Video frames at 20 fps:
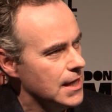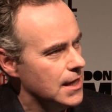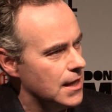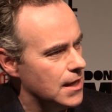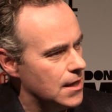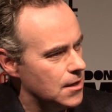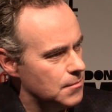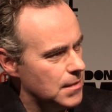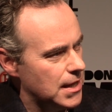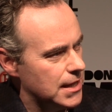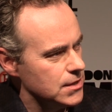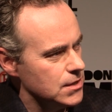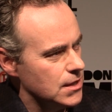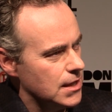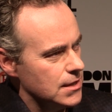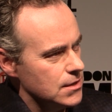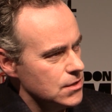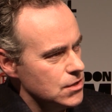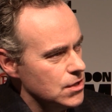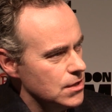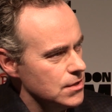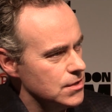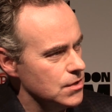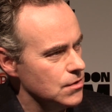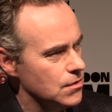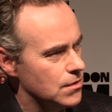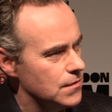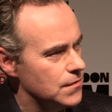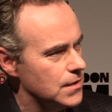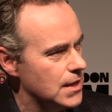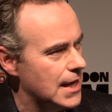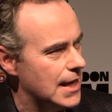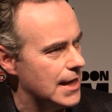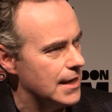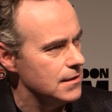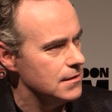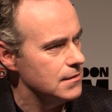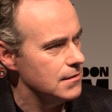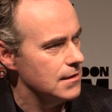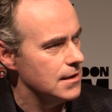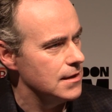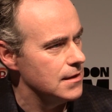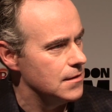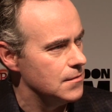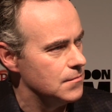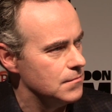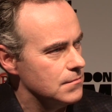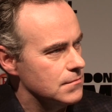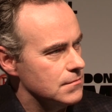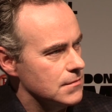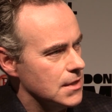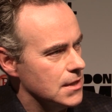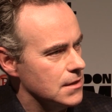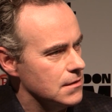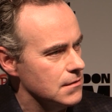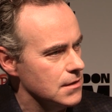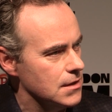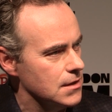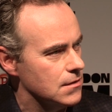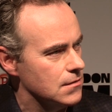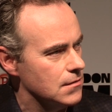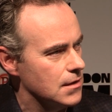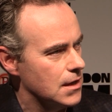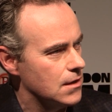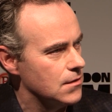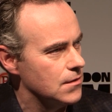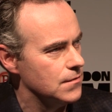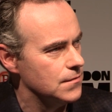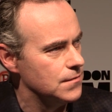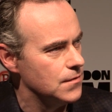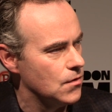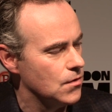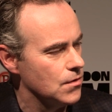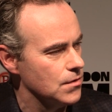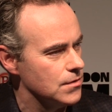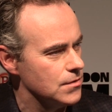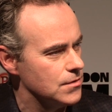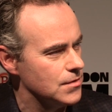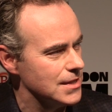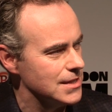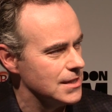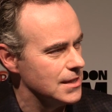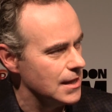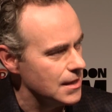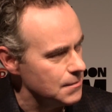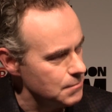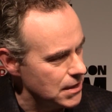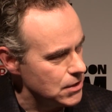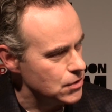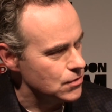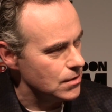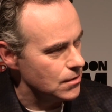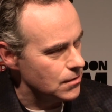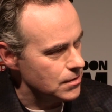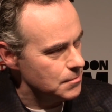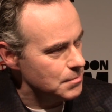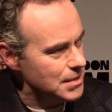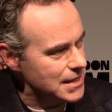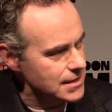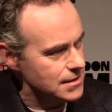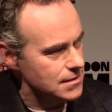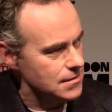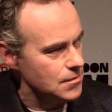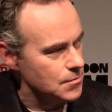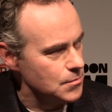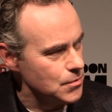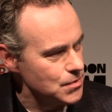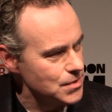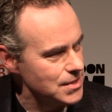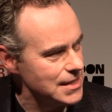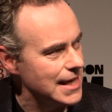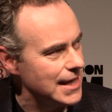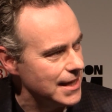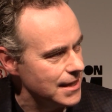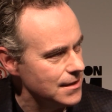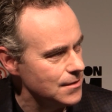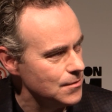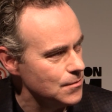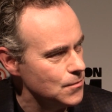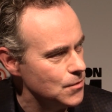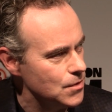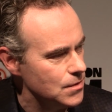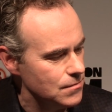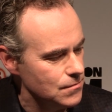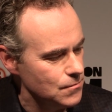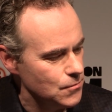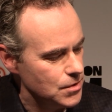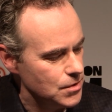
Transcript: And judging all of that out of order, trying to make sure that all the pieces of the mosaic would